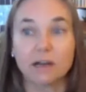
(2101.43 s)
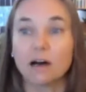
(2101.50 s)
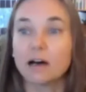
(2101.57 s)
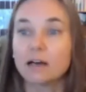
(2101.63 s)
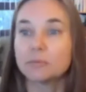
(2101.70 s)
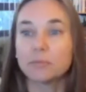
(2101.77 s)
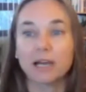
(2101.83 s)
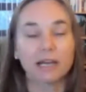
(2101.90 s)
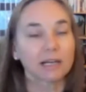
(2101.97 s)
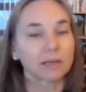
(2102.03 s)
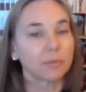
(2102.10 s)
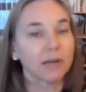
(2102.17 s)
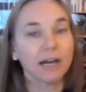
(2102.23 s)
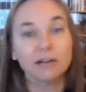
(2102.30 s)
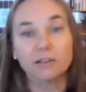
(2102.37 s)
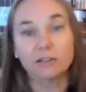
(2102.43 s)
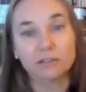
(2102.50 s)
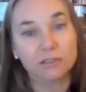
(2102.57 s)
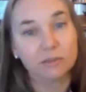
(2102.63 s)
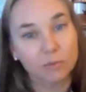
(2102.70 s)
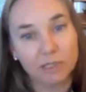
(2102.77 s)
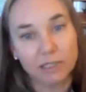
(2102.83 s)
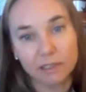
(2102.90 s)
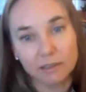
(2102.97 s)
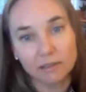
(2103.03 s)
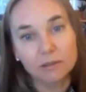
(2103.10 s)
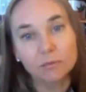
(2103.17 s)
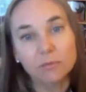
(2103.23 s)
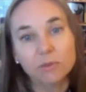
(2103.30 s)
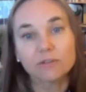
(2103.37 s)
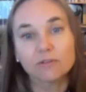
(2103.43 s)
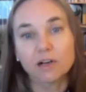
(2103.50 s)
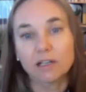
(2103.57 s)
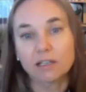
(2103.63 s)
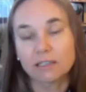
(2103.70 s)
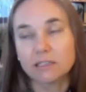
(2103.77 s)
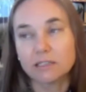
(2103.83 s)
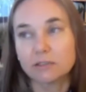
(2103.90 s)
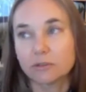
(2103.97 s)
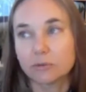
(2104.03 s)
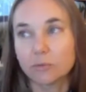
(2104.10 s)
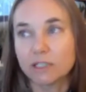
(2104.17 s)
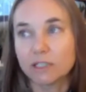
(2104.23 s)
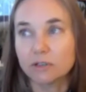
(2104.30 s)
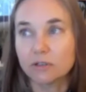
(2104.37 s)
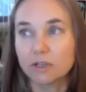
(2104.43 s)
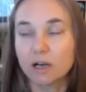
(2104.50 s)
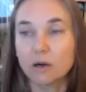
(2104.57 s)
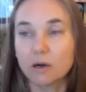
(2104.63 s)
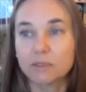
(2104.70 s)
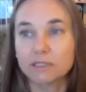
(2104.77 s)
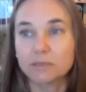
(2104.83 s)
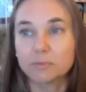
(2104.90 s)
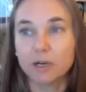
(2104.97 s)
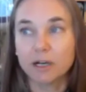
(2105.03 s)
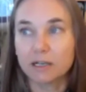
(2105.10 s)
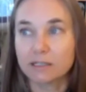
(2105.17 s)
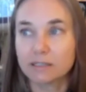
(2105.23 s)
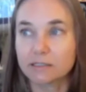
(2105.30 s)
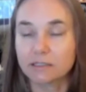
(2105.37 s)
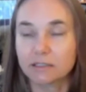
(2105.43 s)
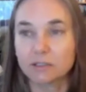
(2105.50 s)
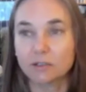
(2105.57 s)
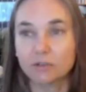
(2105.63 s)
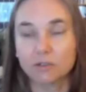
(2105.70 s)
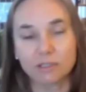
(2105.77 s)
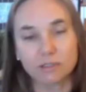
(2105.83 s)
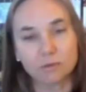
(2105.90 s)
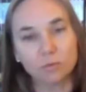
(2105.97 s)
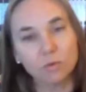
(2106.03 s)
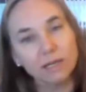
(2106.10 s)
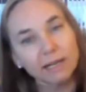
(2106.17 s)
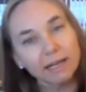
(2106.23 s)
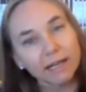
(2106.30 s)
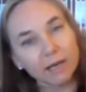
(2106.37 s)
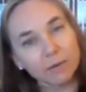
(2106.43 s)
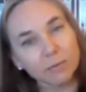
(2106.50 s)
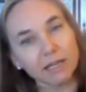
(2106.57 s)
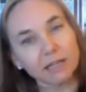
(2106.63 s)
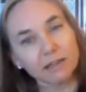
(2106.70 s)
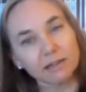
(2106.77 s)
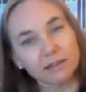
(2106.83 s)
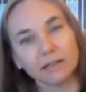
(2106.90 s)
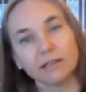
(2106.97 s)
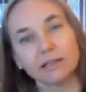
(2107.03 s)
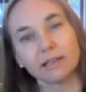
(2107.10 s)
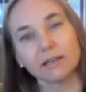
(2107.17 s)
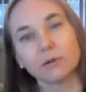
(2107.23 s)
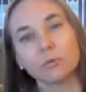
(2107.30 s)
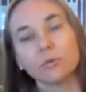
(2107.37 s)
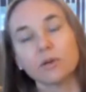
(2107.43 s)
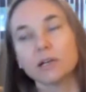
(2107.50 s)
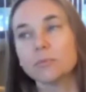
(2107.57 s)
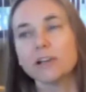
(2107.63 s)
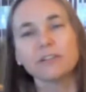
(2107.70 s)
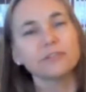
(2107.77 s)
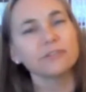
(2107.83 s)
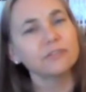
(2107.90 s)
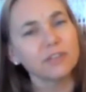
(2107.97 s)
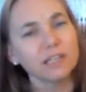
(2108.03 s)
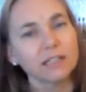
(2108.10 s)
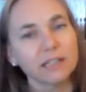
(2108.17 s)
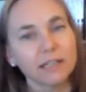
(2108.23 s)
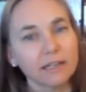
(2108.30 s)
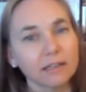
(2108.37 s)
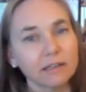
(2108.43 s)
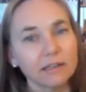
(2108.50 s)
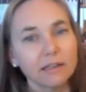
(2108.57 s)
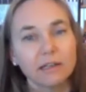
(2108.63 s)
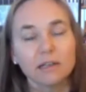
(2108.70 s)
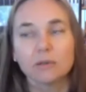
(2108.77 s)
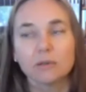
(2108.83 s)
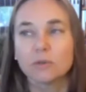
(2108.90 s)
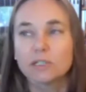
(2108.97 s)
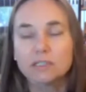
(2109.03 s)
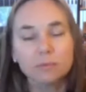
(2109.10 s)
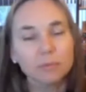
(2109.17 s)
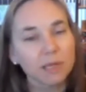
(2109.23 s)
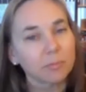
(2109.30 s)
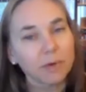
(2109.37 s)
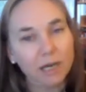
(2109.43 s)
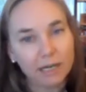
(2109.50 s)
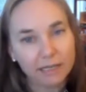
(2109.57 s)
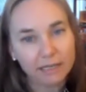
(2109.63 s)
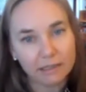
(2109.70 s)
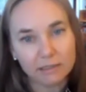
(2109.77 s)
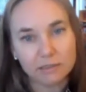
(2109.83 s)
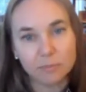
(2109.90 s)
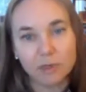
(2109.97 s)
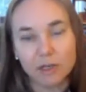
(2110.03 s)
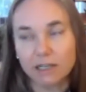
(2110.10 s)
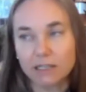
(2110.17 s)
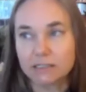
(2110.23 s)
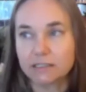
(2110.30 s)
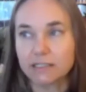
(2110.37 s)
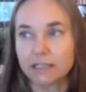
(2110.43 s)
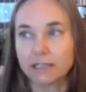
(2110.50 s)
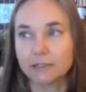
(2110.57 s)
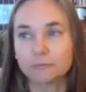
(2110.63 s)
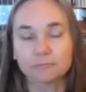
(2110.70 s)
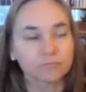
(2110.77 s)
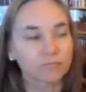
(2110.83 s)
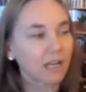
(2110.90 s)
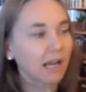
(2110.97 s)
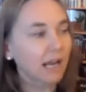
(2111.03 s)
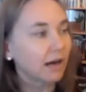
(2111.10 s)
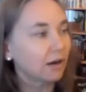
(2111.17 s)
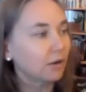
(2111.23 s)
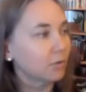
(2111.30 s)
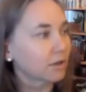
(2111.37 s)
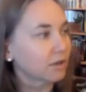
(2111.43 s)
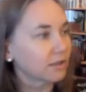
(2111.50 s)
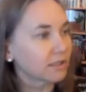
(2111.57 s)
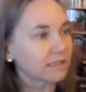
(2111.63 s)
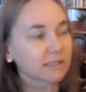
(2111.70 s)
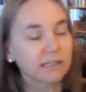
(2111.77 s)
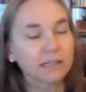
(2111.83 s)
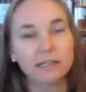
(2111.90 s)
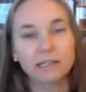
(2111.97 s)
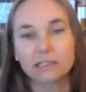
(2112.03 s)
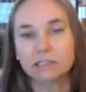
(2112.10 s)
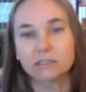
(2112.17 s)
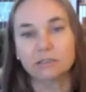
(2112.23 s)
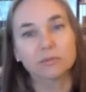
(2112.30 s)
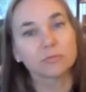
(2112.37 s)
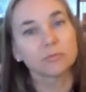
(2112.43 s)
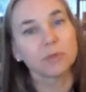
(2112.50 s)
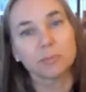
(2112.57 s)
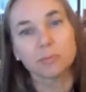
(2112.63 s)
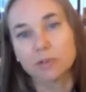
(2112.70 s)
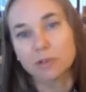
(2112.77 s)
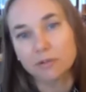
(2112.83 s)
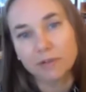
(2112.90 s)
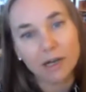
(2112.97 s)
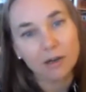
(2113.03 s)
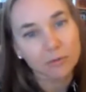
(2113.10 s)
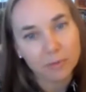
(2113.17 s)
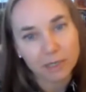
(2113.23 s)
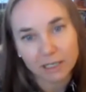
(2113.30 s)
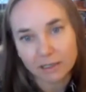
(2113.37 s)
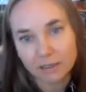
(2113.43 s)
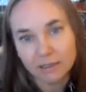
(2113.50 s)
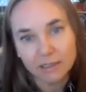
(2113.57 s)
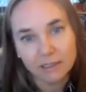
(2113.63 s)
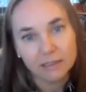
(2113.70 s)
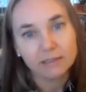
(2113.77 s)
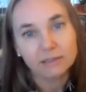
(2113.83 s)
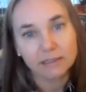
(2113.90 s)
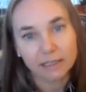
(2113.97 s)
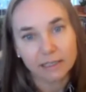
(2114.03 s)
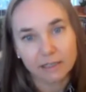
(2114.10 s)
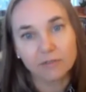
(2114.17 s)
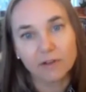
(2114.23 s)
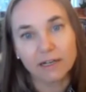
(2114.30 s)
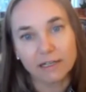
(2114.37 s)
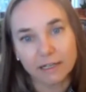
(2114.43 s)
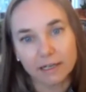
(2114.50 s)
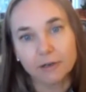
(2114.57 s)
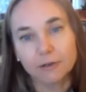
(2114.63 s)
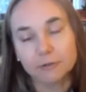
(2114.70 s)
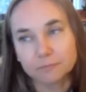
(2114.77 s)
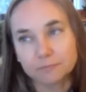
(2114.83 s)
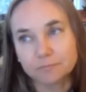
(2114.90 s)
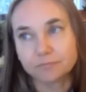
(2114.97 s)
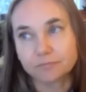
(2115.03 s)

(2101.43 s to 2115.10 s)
automatic patterns we fall into, and we don't always pause to notice, what am I thinking? What am I feeling? What is my body experiencing? What are these connections with people around me like right now?